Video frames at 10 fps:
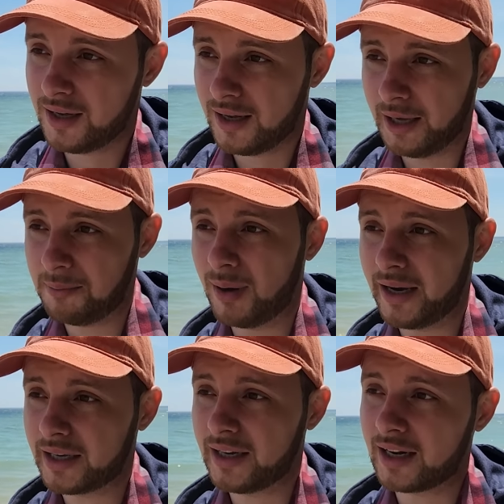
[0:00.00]
a
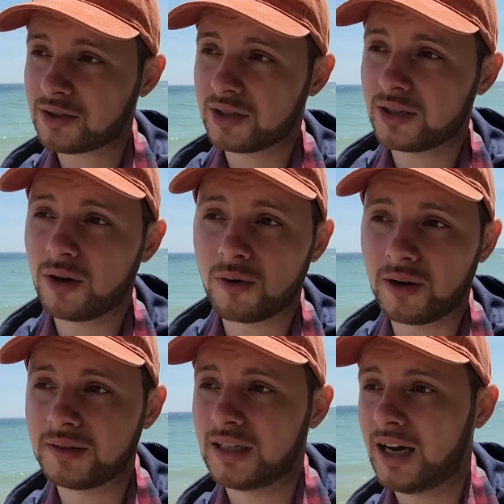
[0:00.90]
bike and actually go
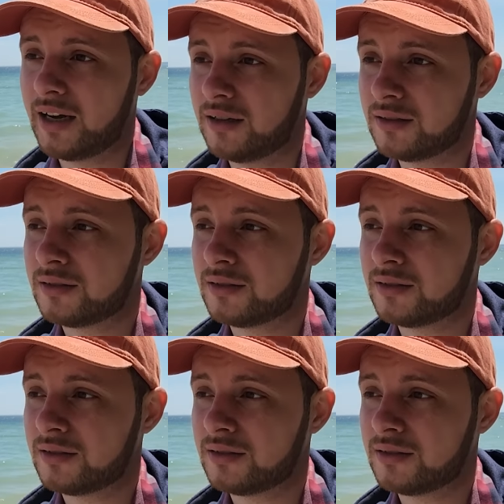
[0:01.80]
around the aisle.